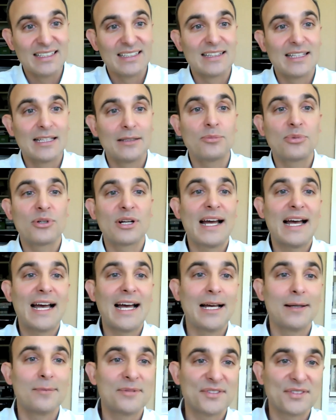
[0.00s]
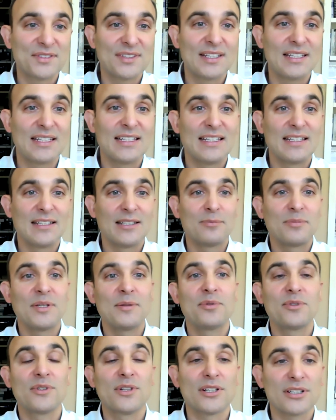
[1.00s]
then perhaps
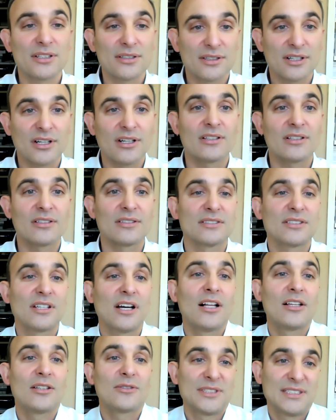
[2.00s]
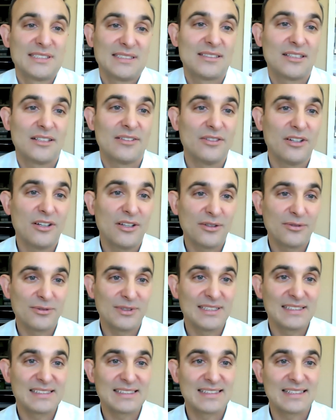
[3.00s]
people are tolerant of all the
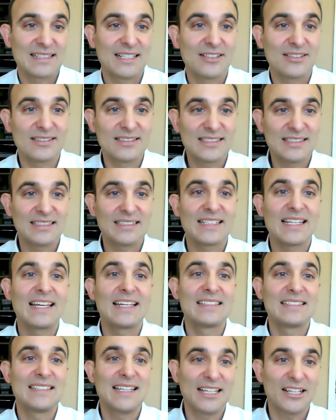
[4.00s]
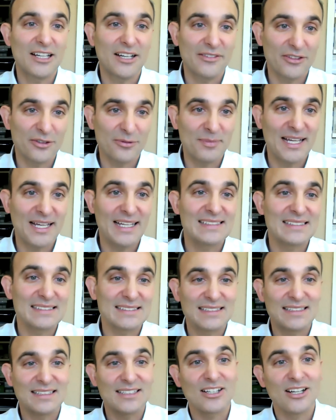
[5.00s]
risks there to, again, take off their masks
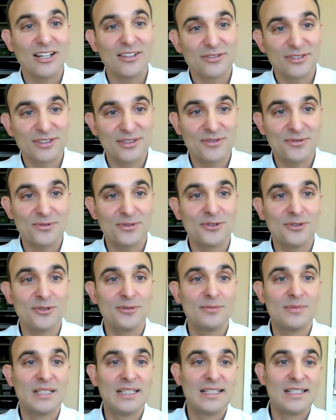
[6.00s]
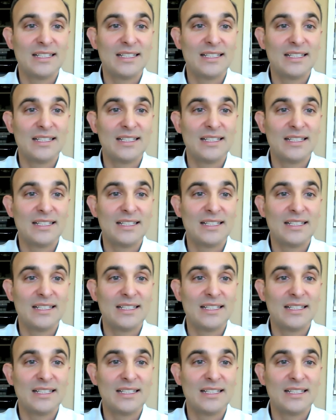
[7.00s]
in the conference room,